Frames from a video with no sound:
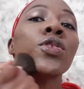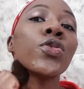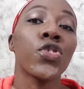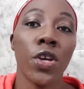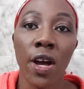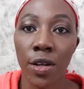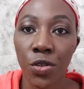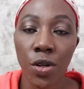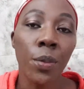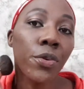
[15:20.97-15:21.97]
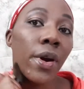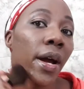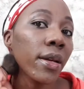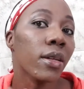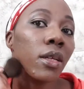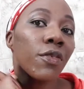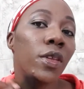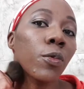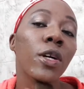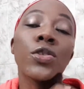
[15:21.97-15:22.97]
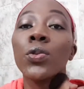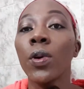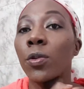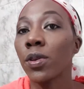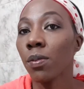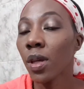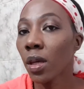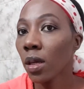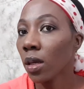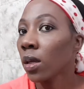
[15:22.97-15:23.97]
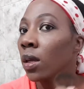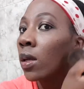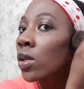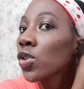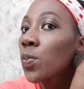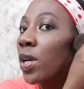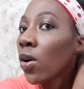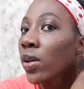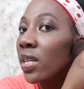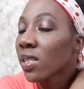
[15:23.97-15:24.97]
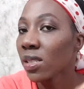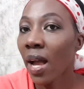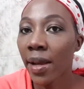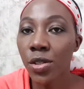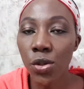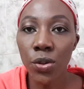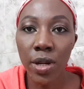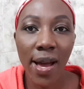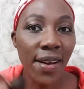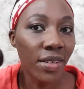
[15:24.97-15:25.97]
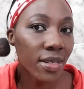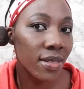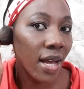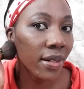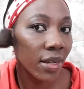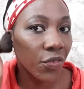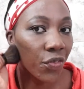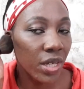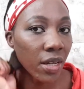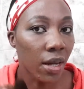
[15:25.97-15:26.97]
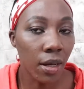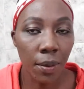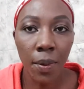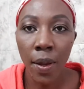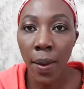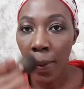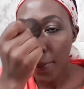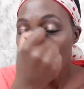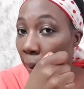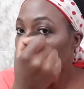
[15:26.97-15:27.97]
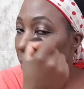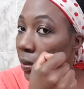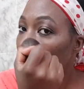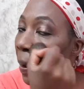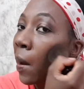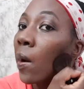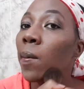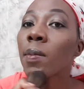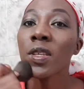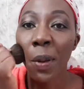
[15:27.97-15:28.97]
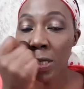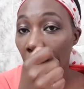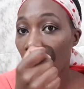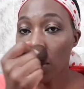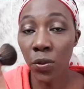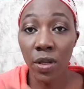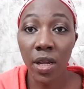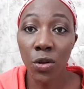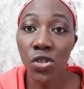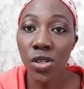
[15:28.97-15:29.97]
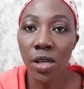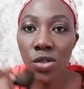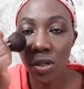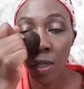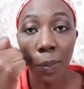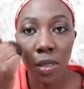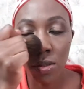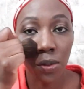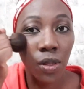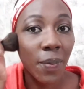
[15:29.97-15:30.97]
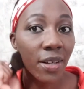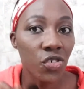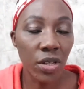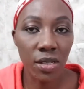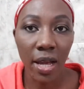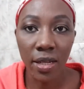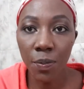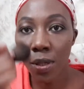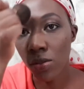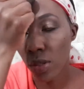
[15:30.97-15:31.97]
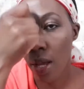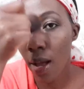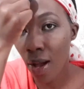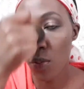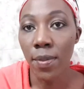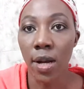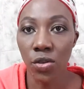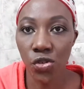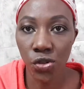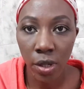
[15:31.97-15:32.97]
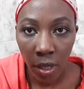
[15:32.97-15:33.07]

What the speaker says: charge a brand if they want to work with me? To be honest, I don't have a standard figure, but depends on the negotiation, depends on the budget, and depends on how much